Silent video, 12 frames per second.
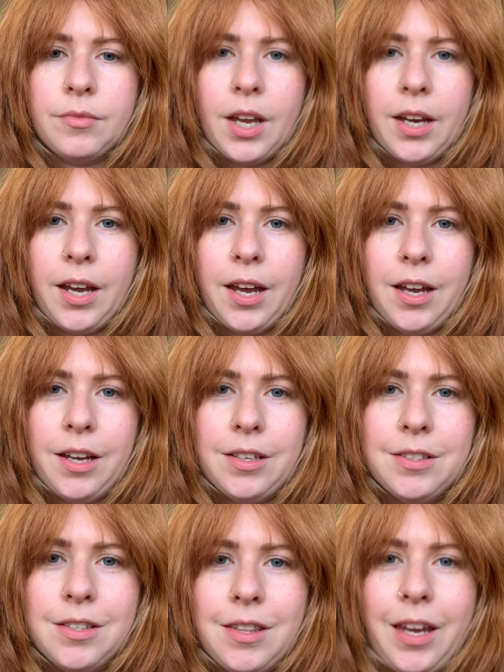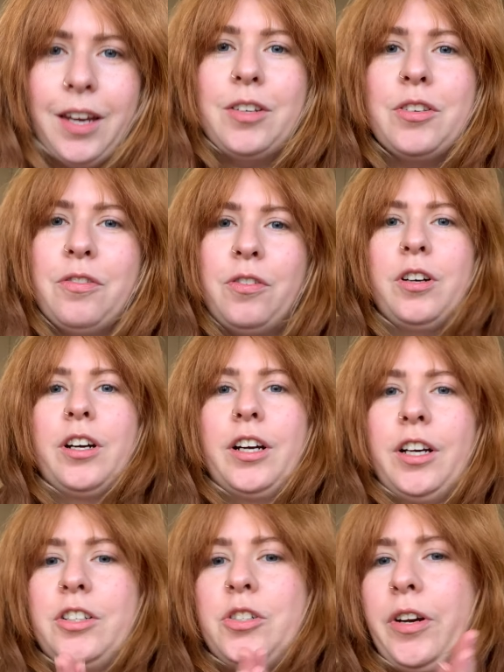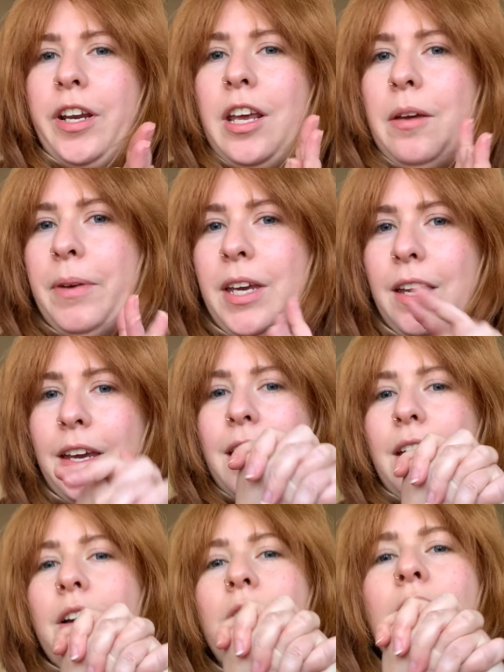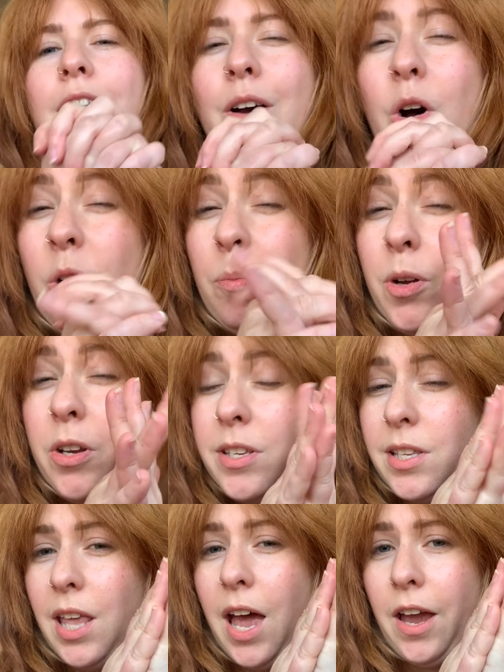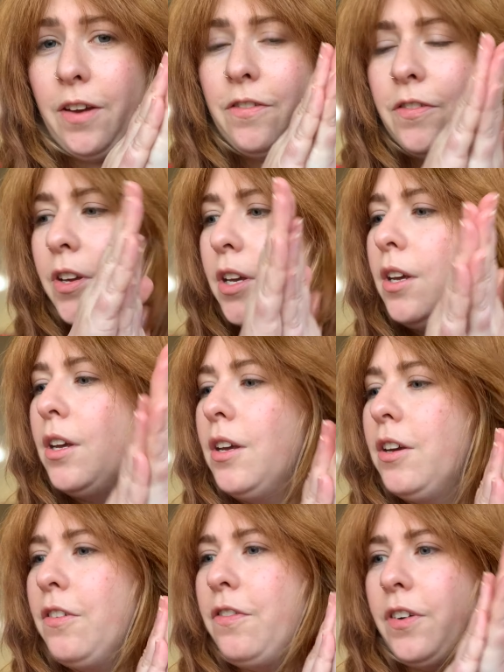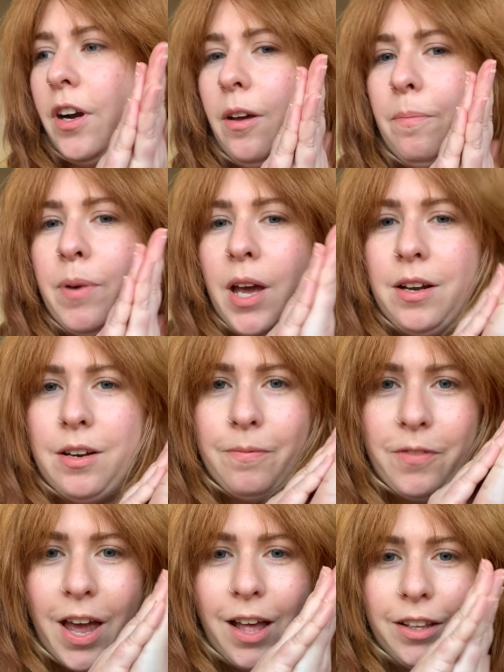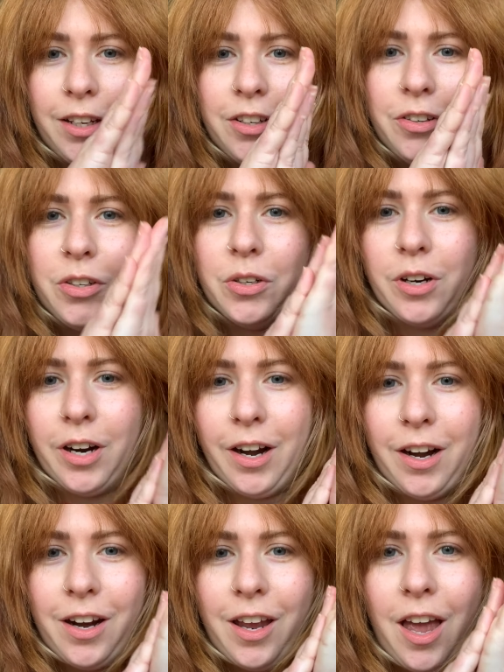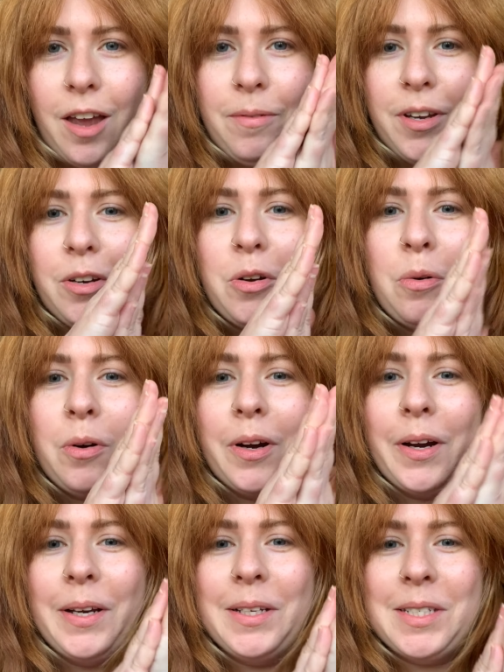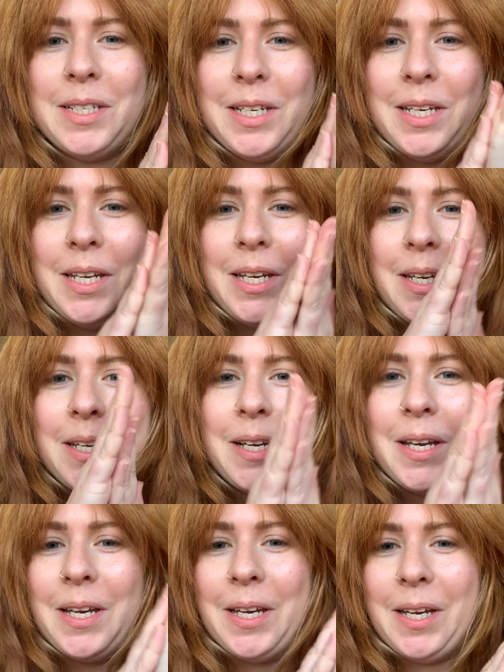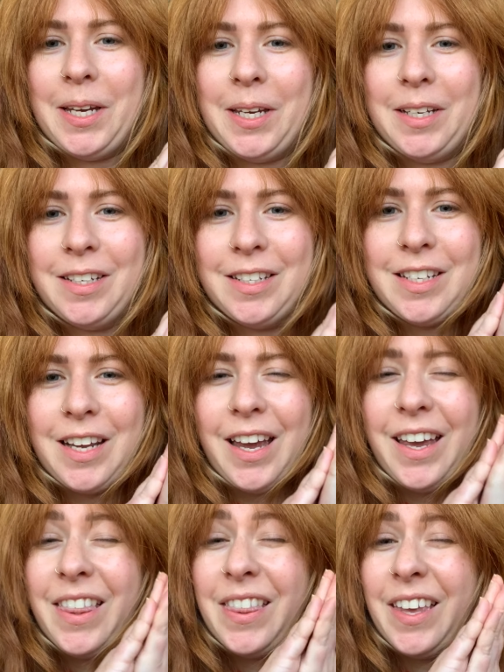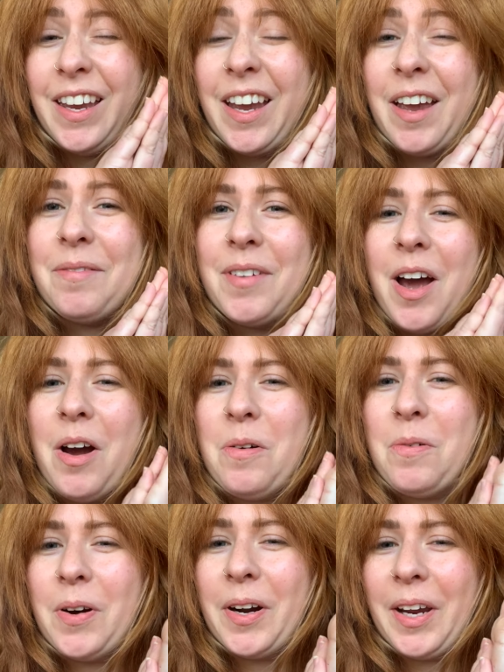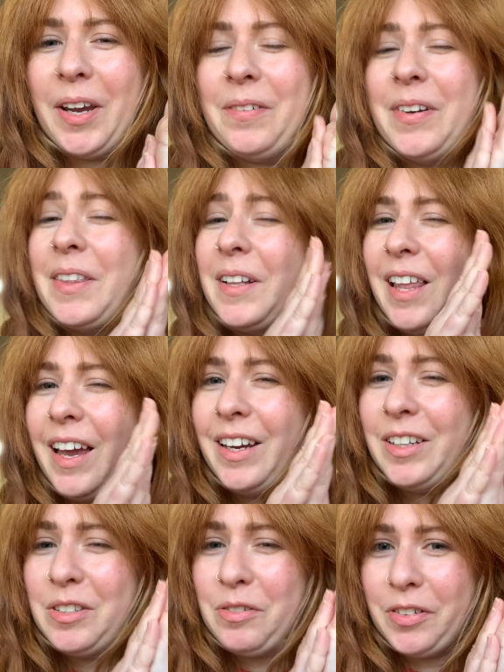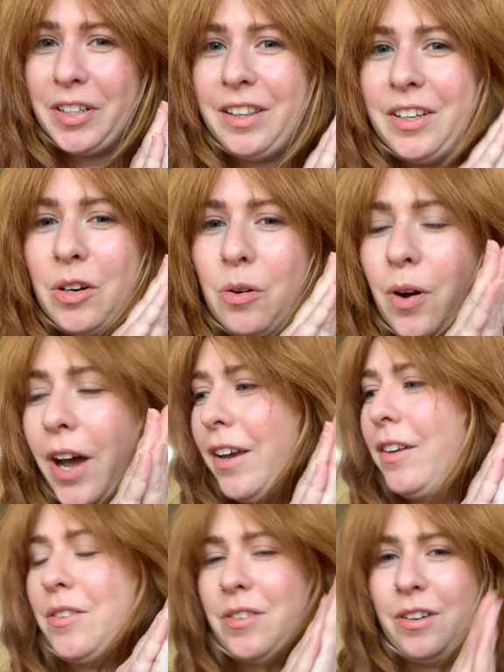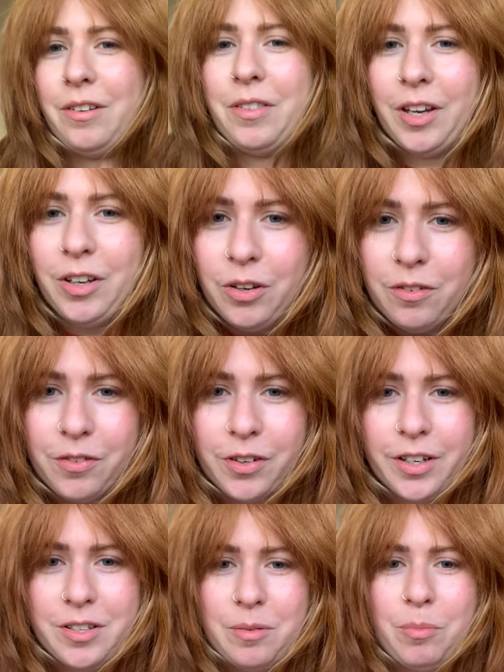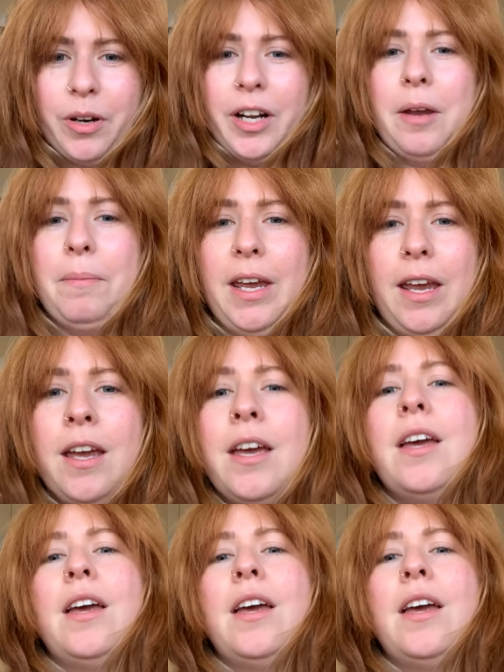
Hi guys, thanks for joining me almost live from Putnam Valley, New York. I'm in quarantine and I think I'm not working with clients for a little while, so thank you for supporting me